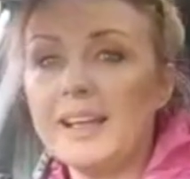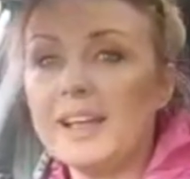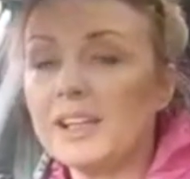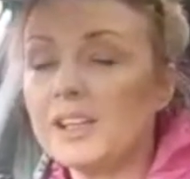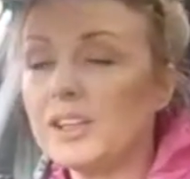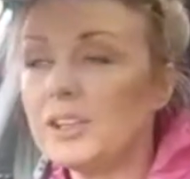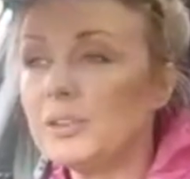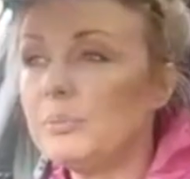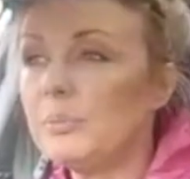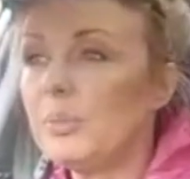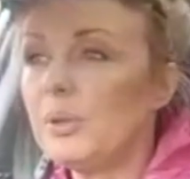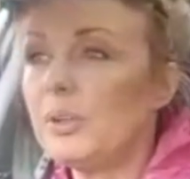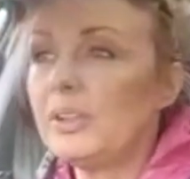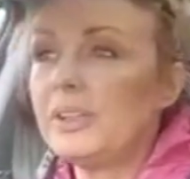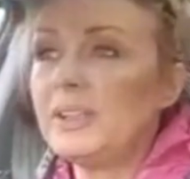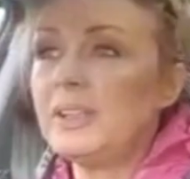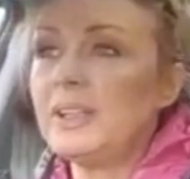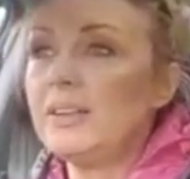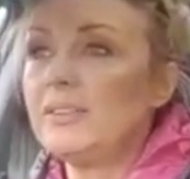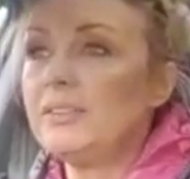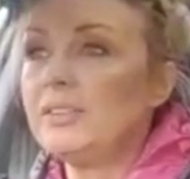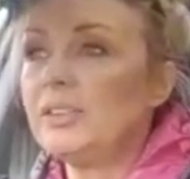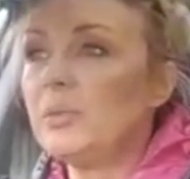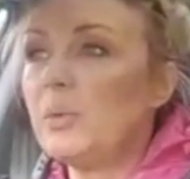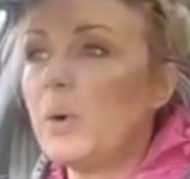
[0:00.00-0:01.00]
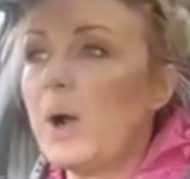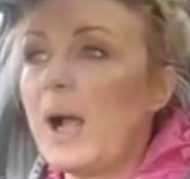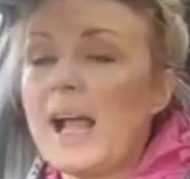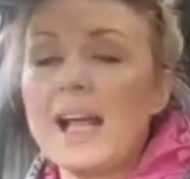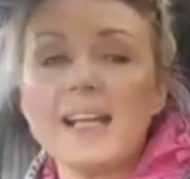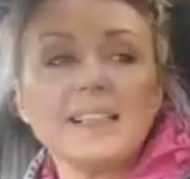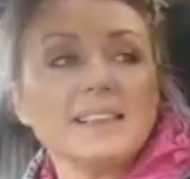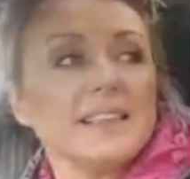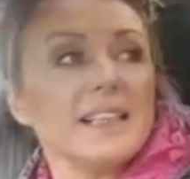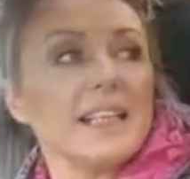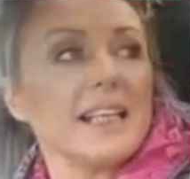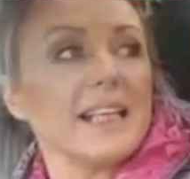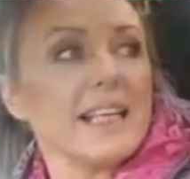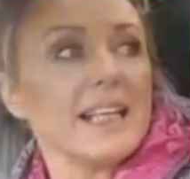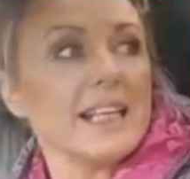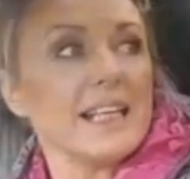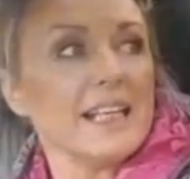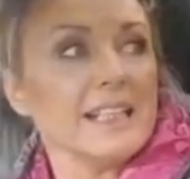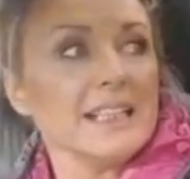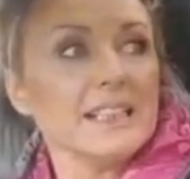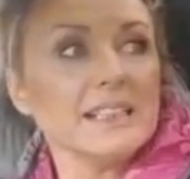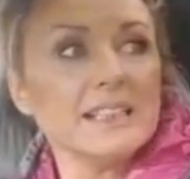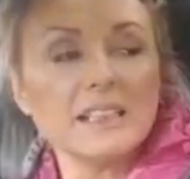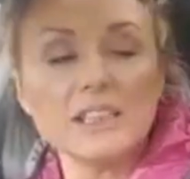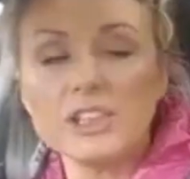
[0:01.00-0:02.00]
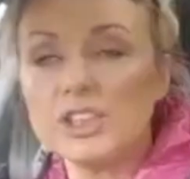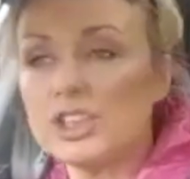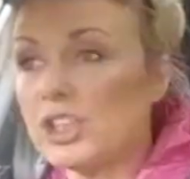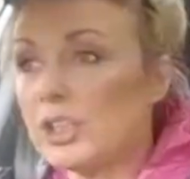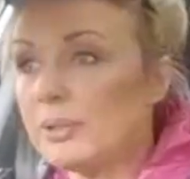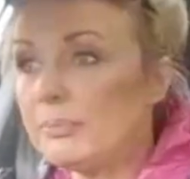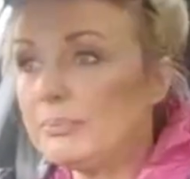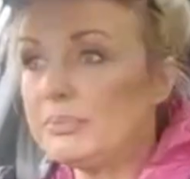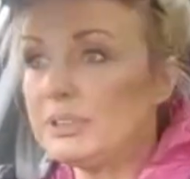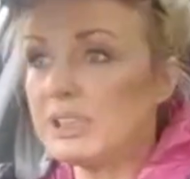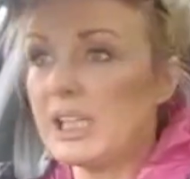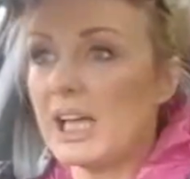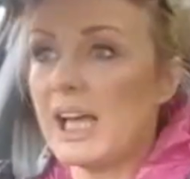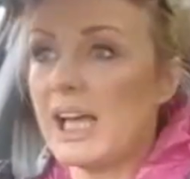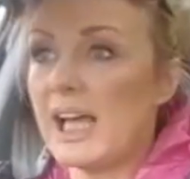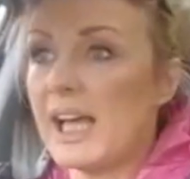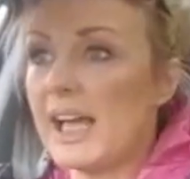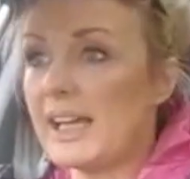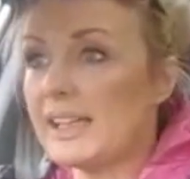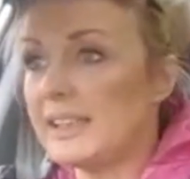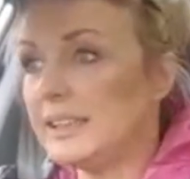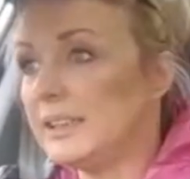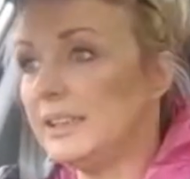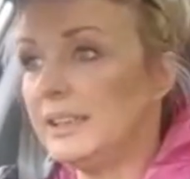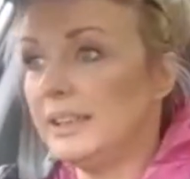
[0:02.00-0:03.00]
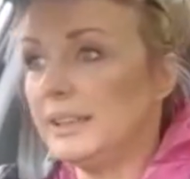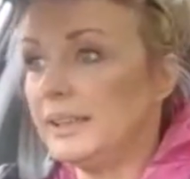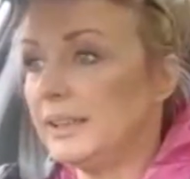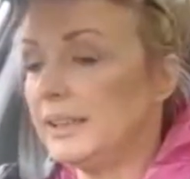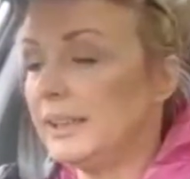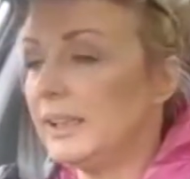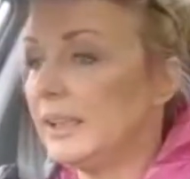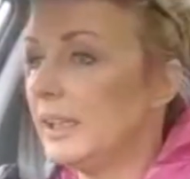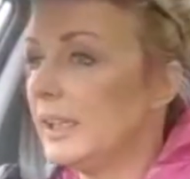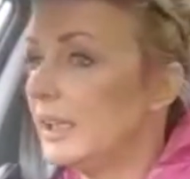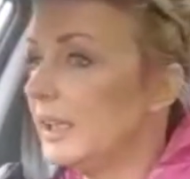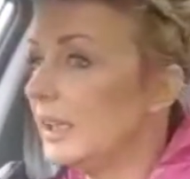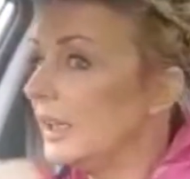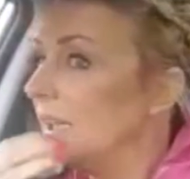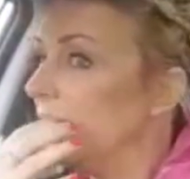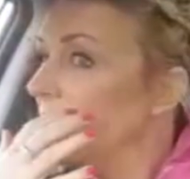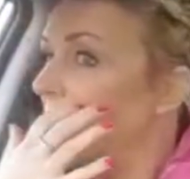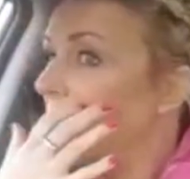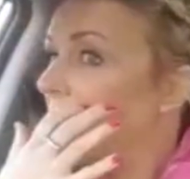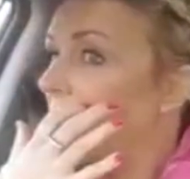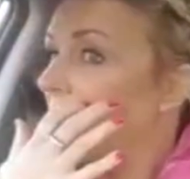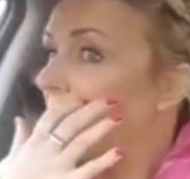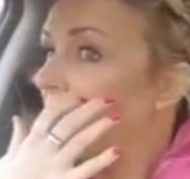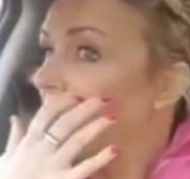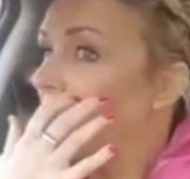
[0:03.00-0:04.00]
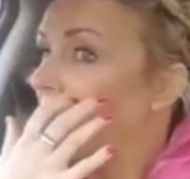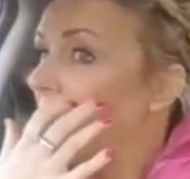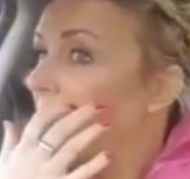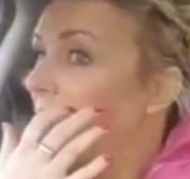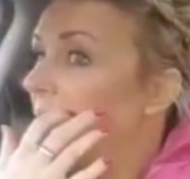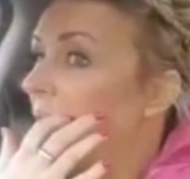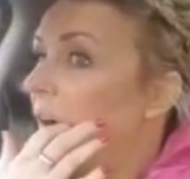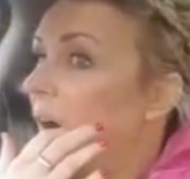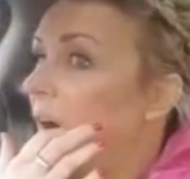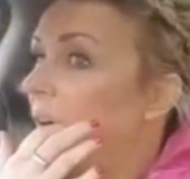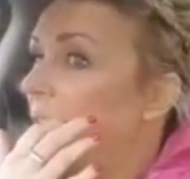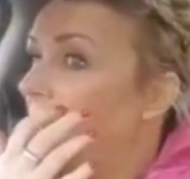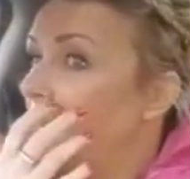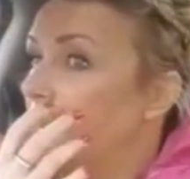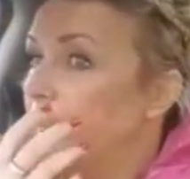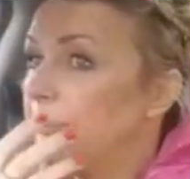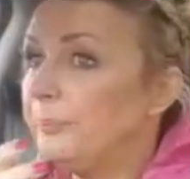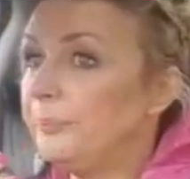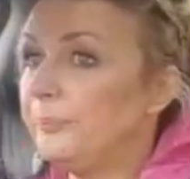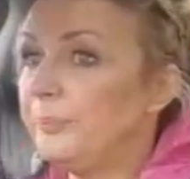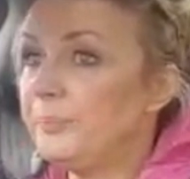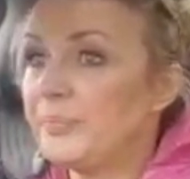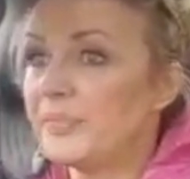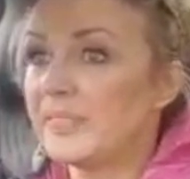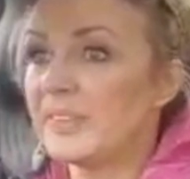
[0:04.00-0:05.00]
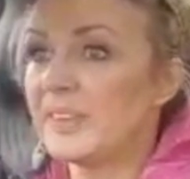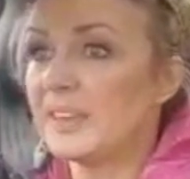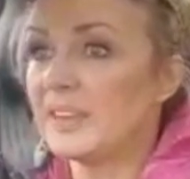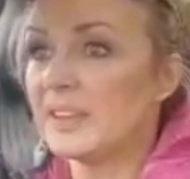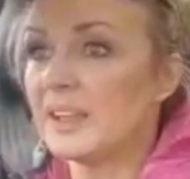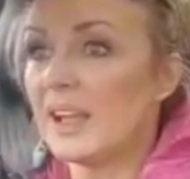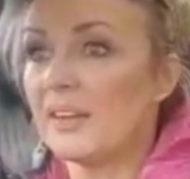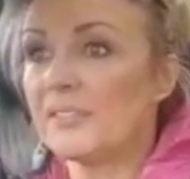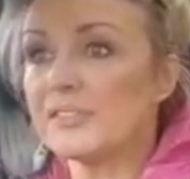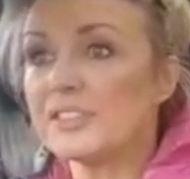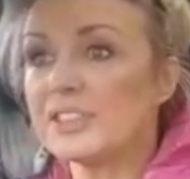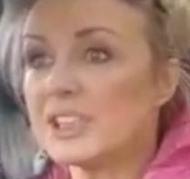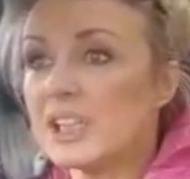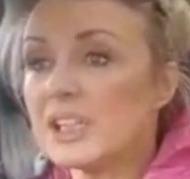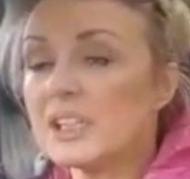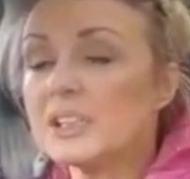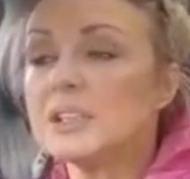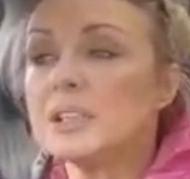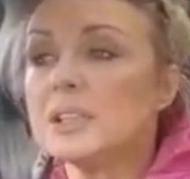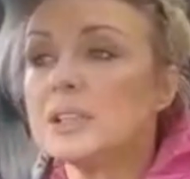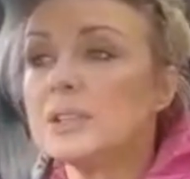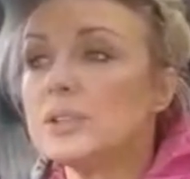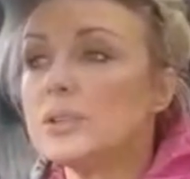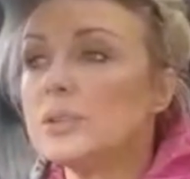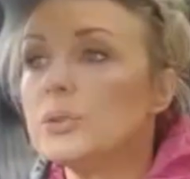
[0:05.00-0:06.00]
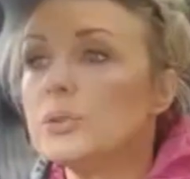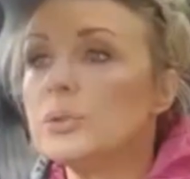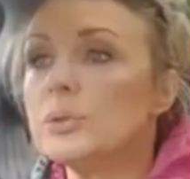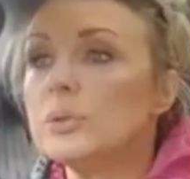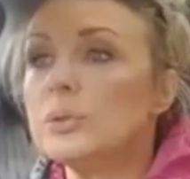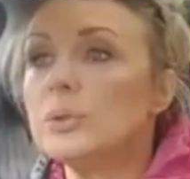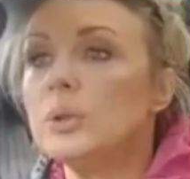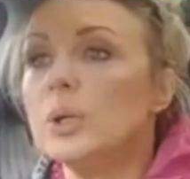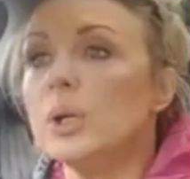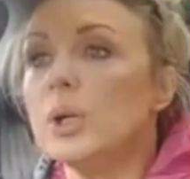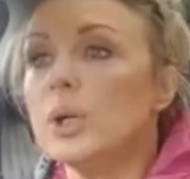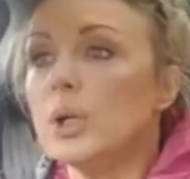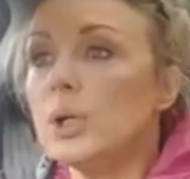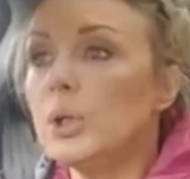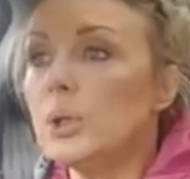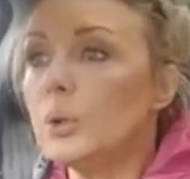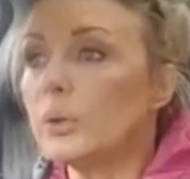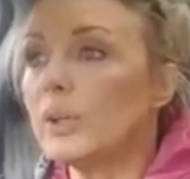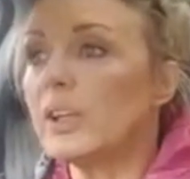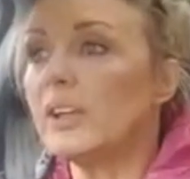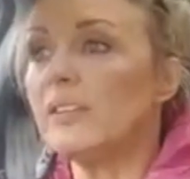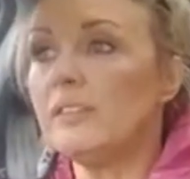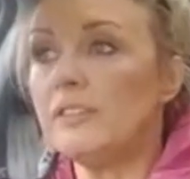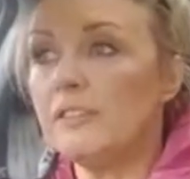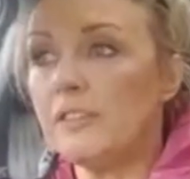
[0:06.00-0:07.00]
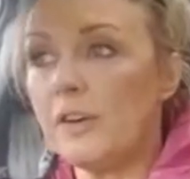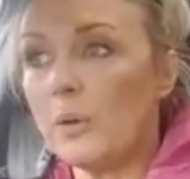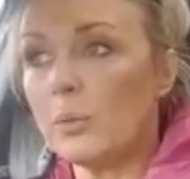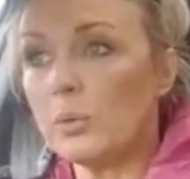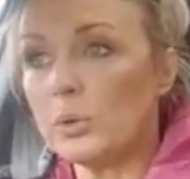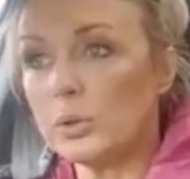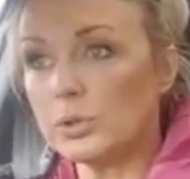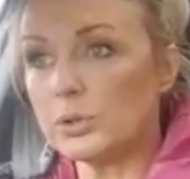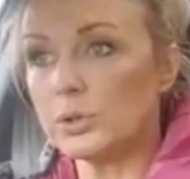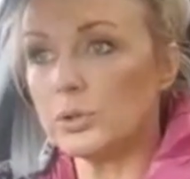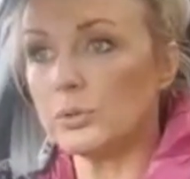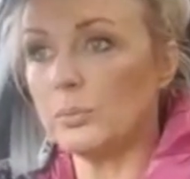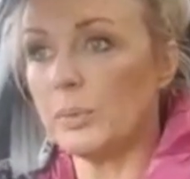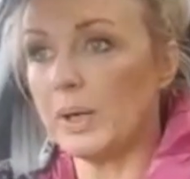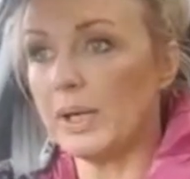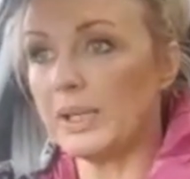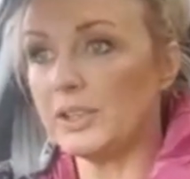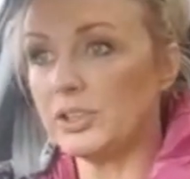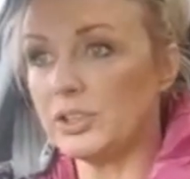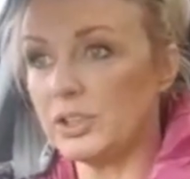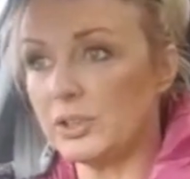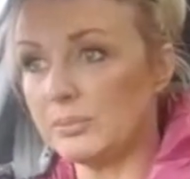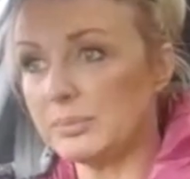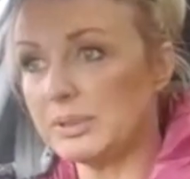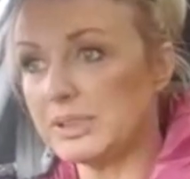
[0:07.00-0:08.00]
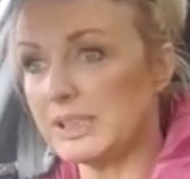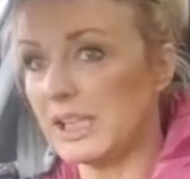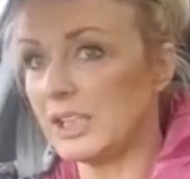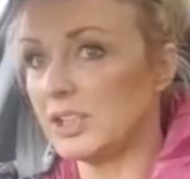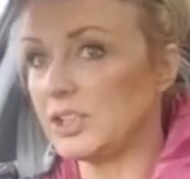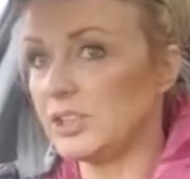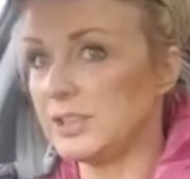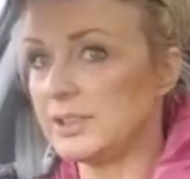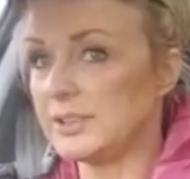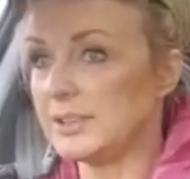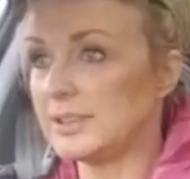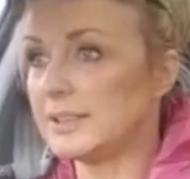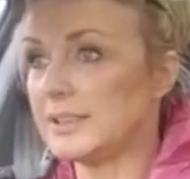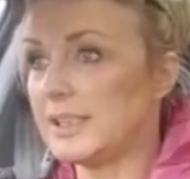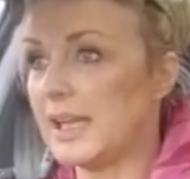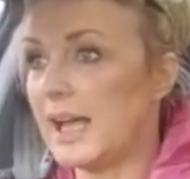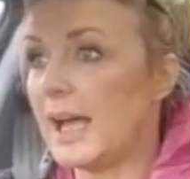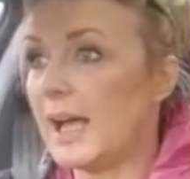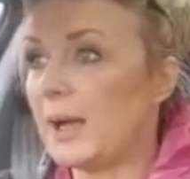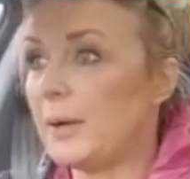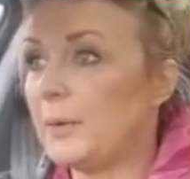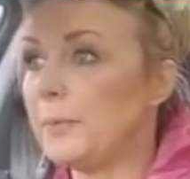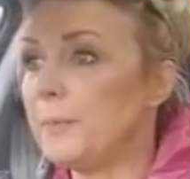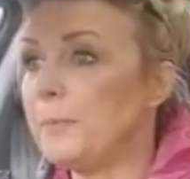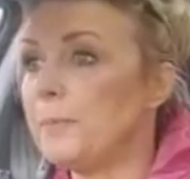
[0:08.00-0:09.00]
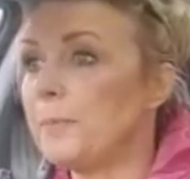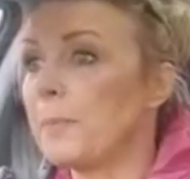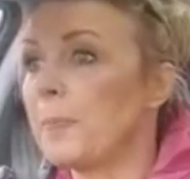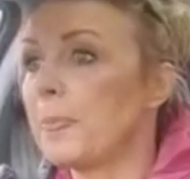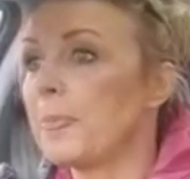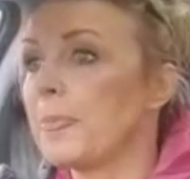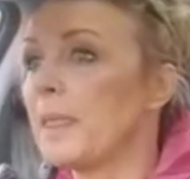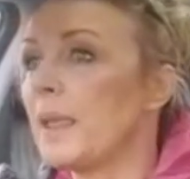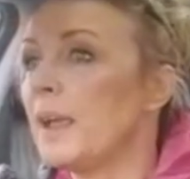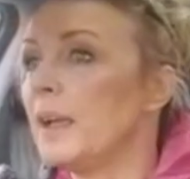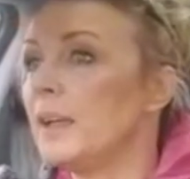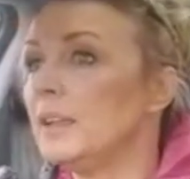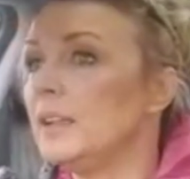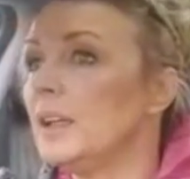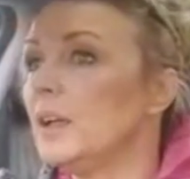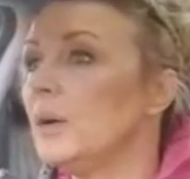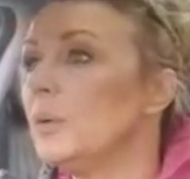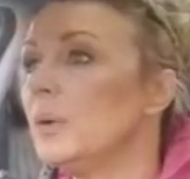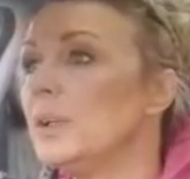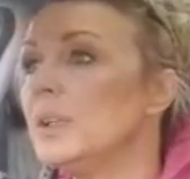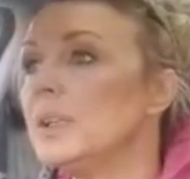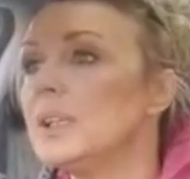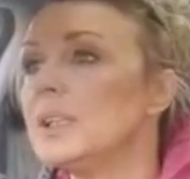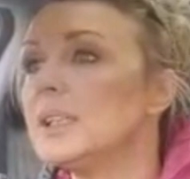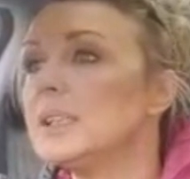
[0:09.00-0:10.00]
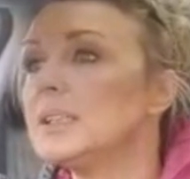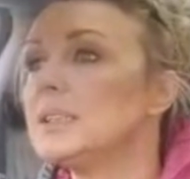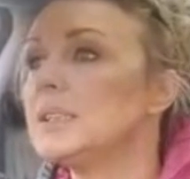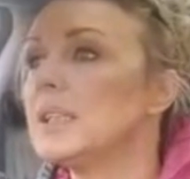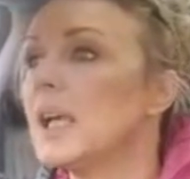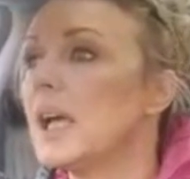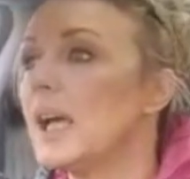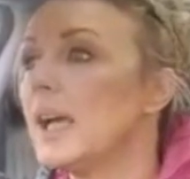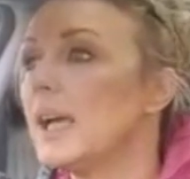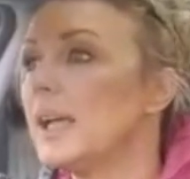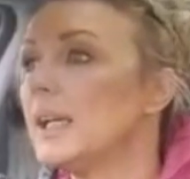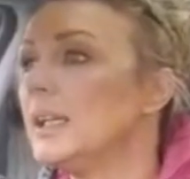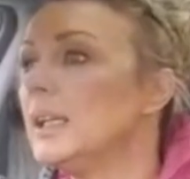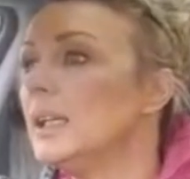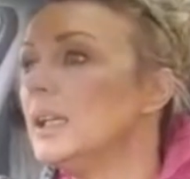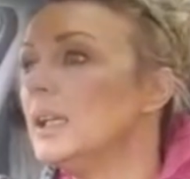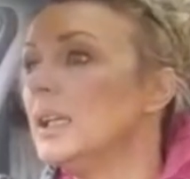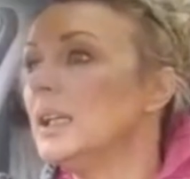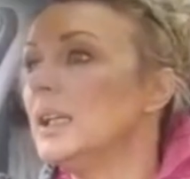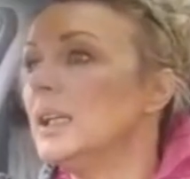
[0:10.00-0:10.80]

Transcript: Good morning everyone. It's gym day. I've started to looking forward to my gym sessions now. You know when they say